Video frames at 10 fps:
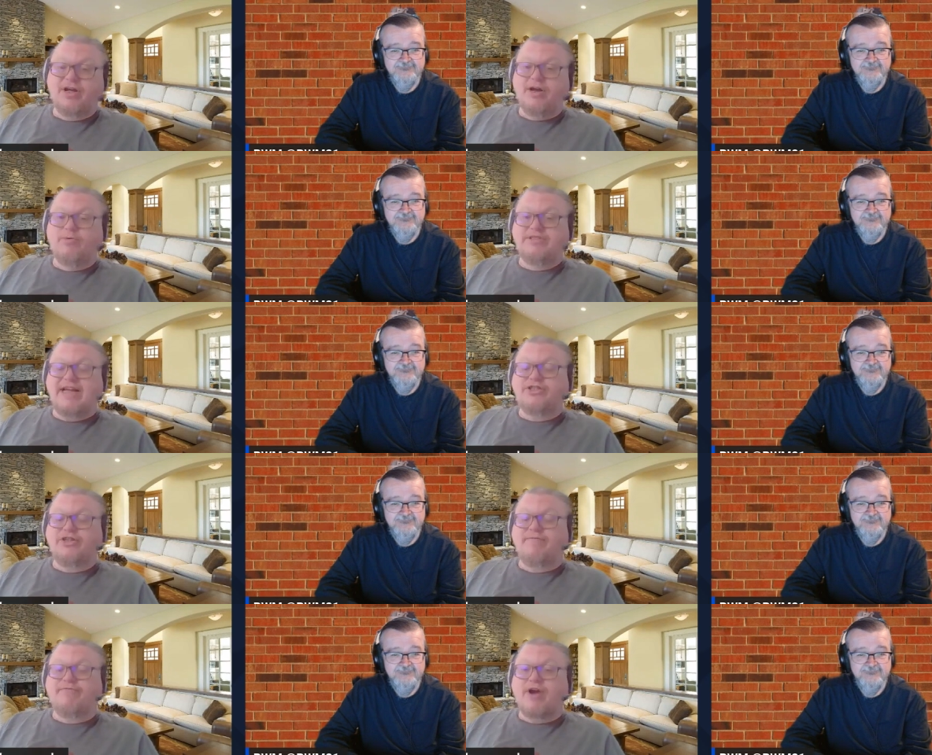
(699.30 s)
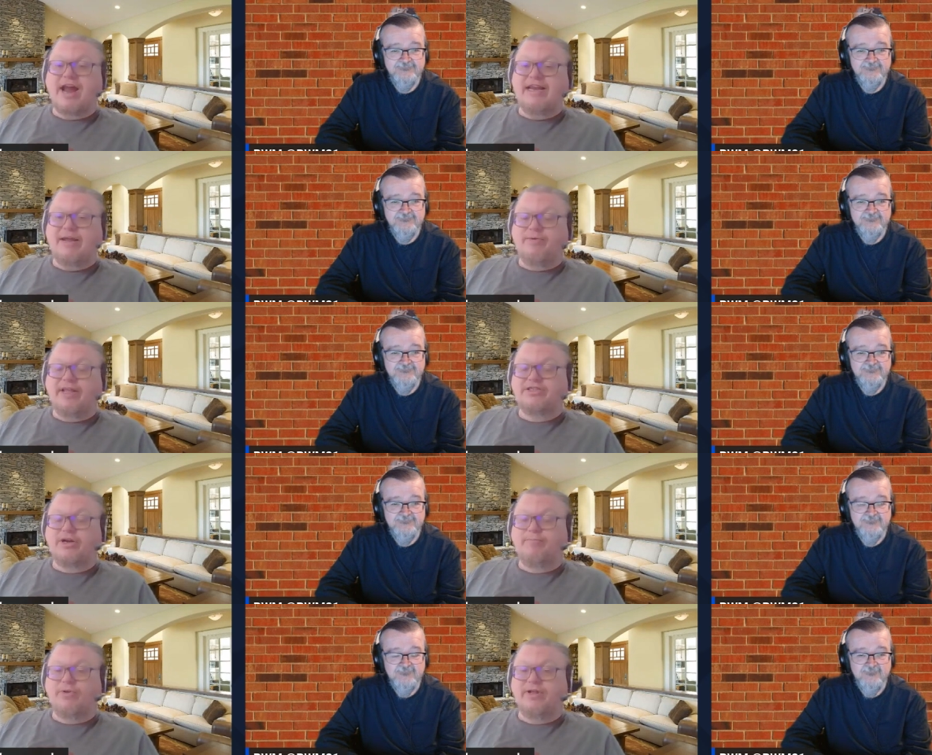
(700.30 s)
Speaker 1: was actually frightening when they
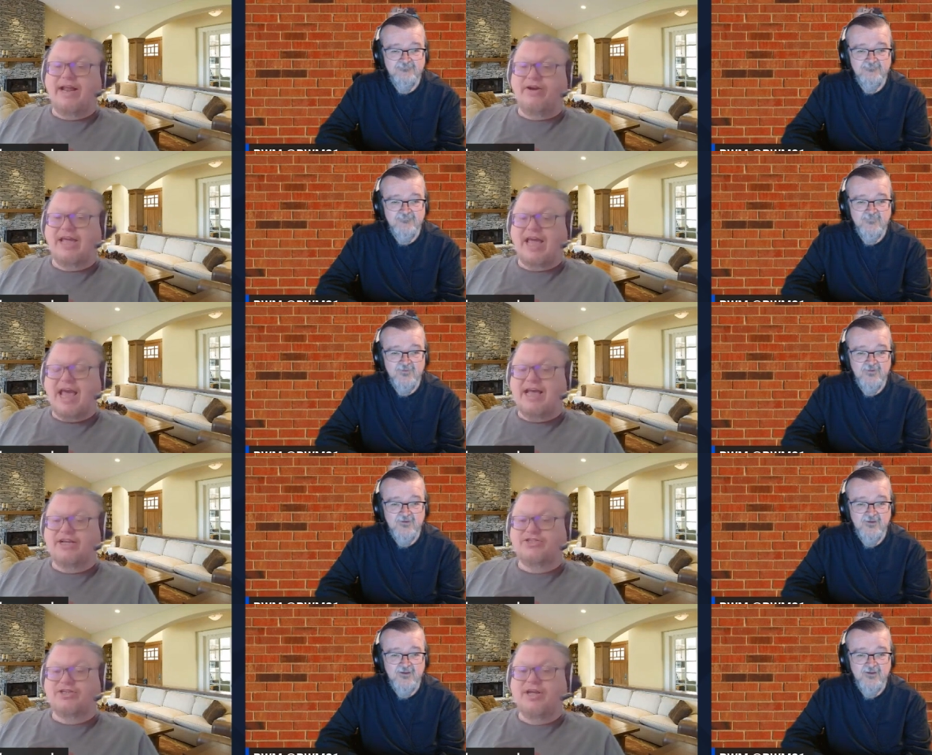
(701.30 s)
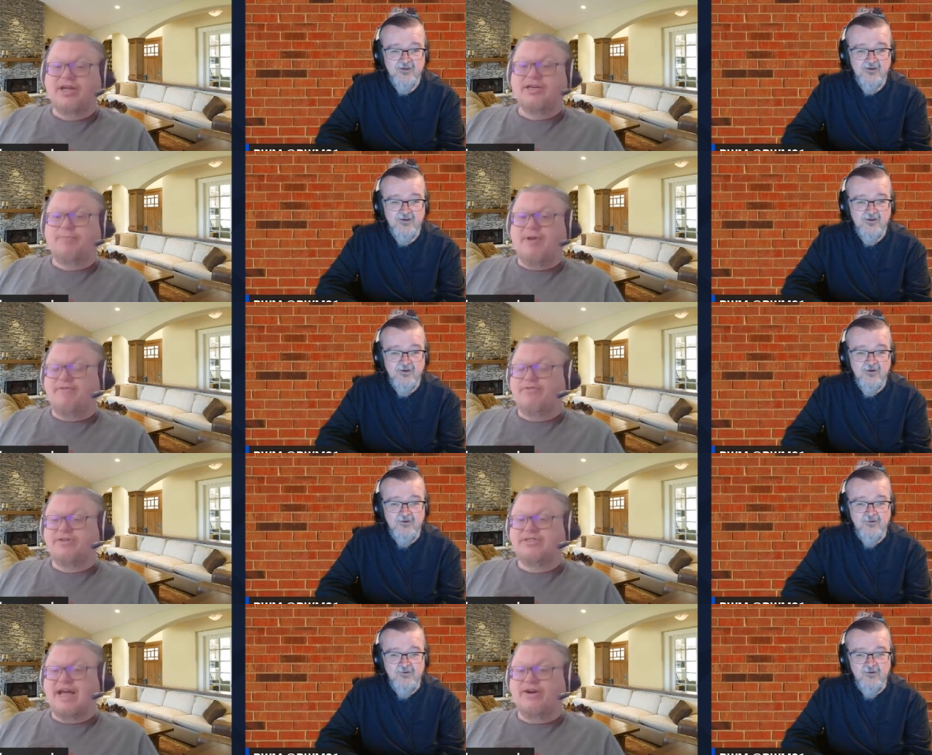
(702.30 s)
started pulling out cash to pay for
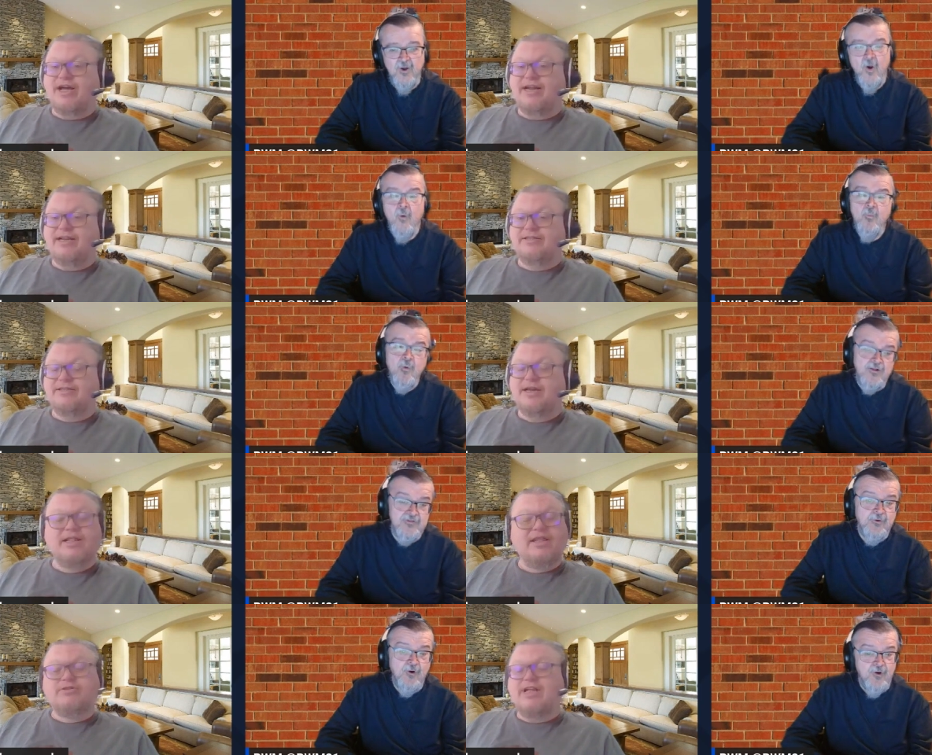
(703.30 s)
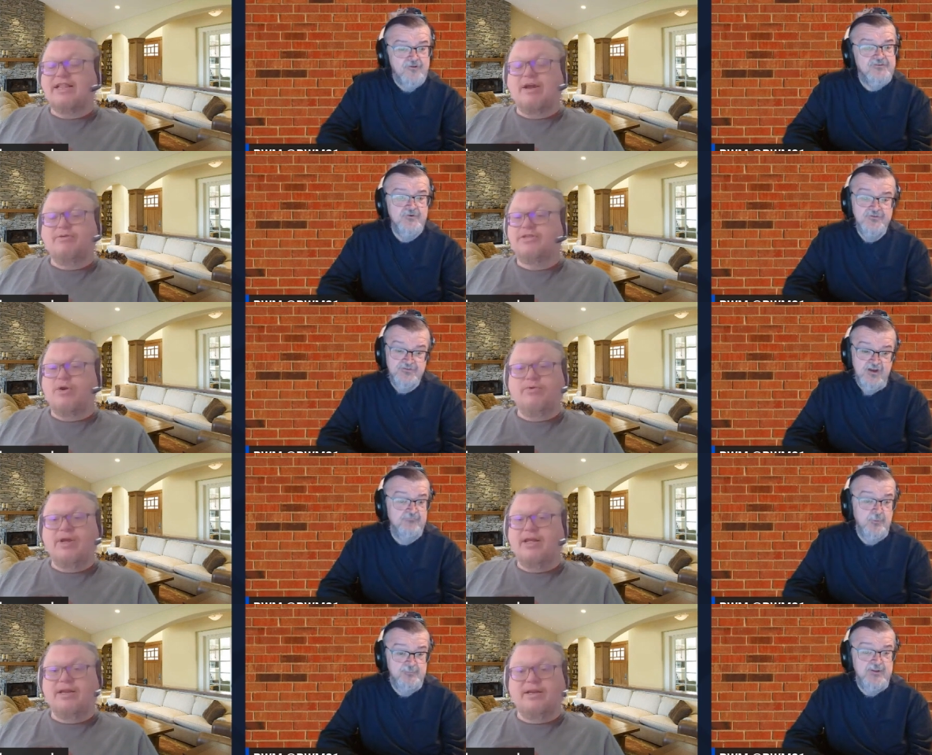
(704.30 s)
those Calcuttas. Well, there, there were like, also no...
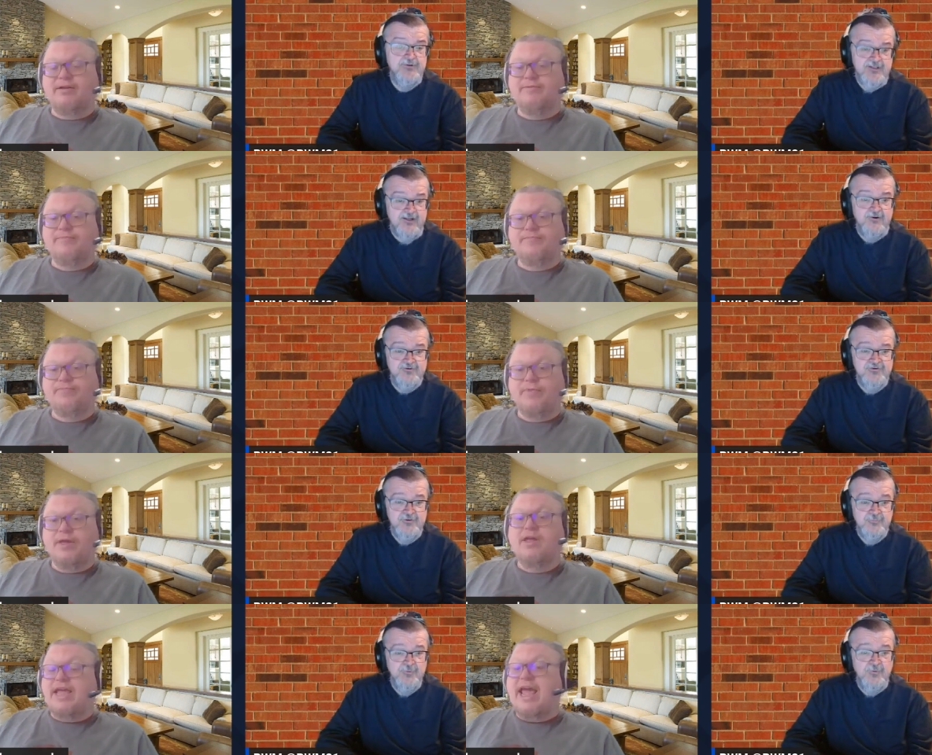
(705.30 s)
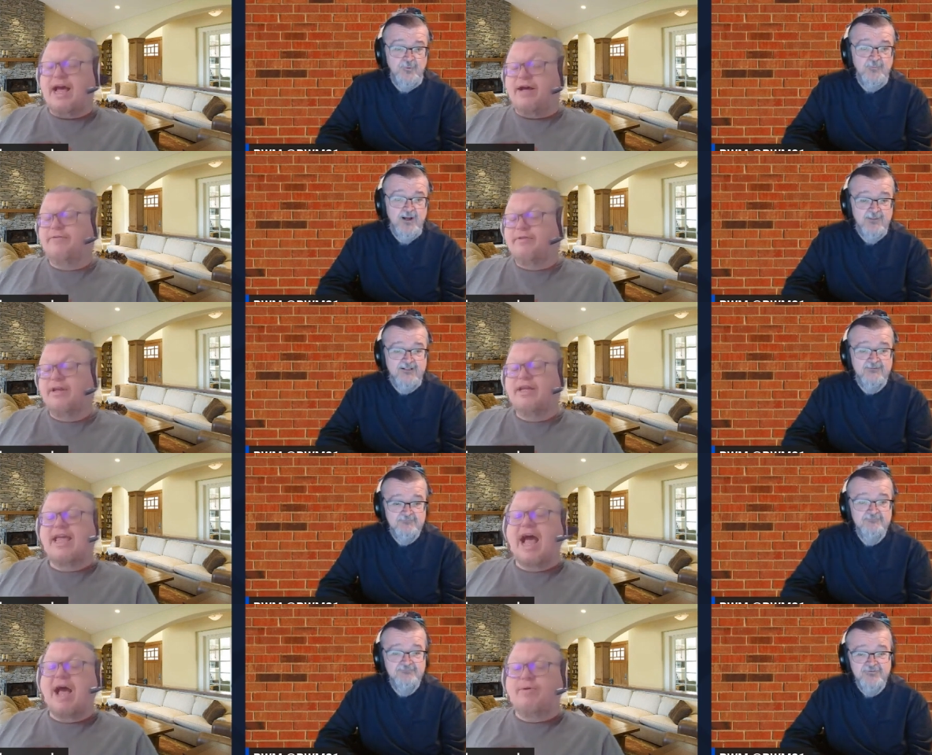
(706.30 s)
several
Speaker 2: billionaires in the Yeah. I mean,
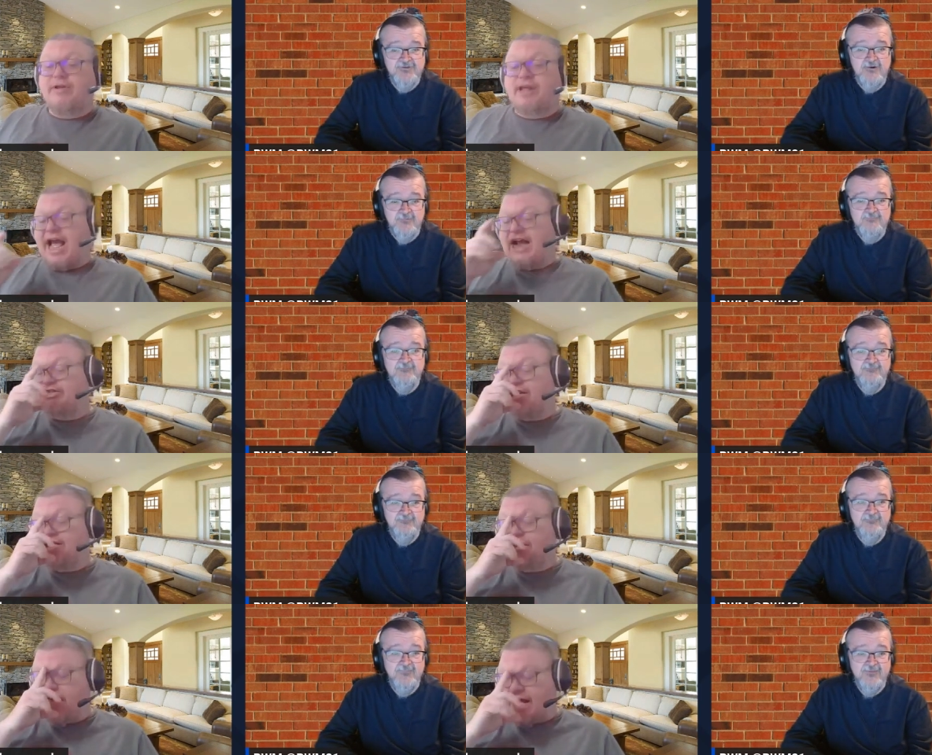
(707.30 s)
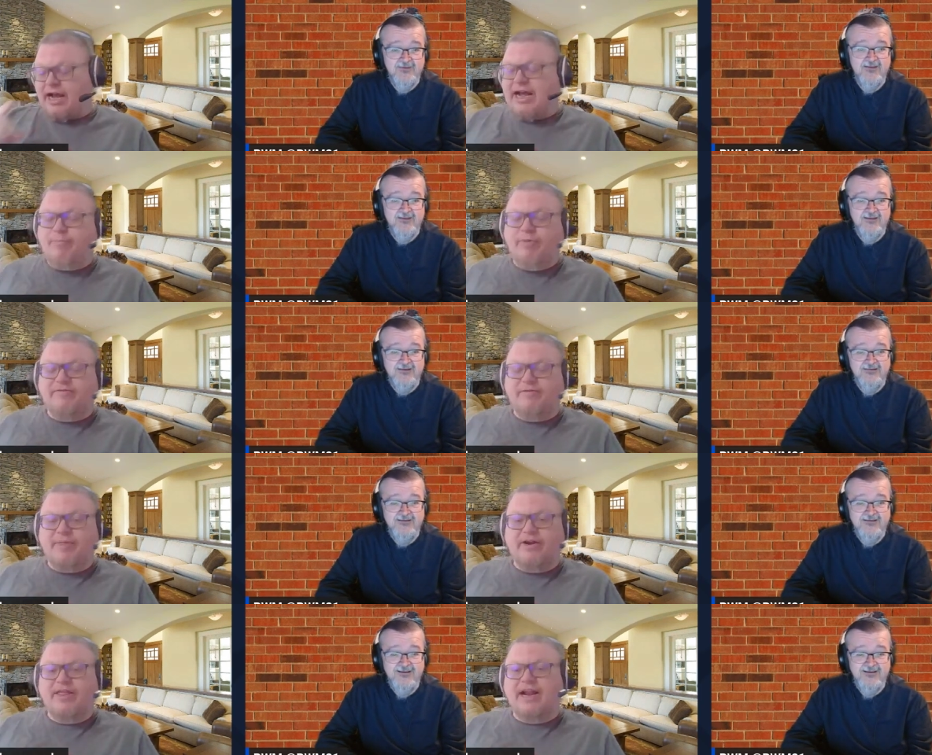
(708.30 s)
yeah,
Speaker 1: I, yeah, actually, yeah, a couple of them
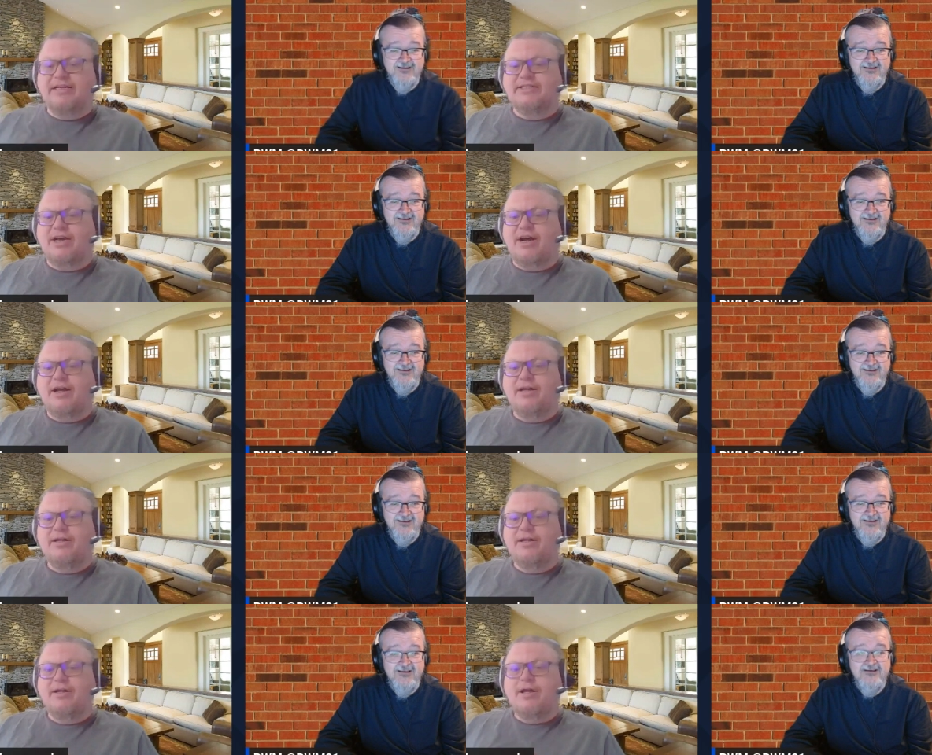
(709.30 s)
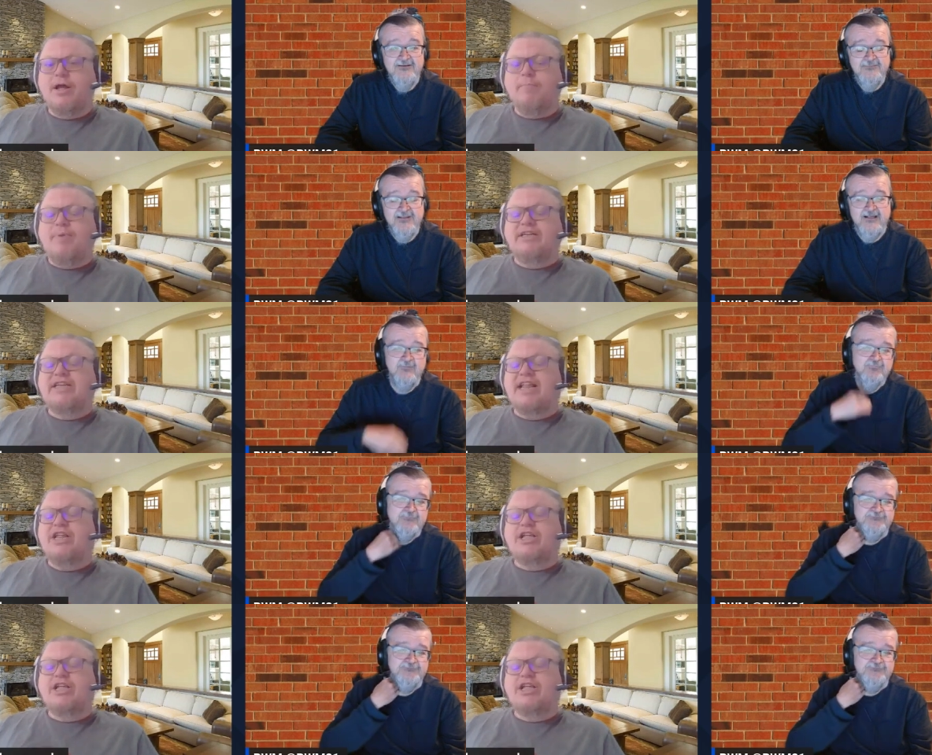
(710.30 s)
there that I saw. But yeah. can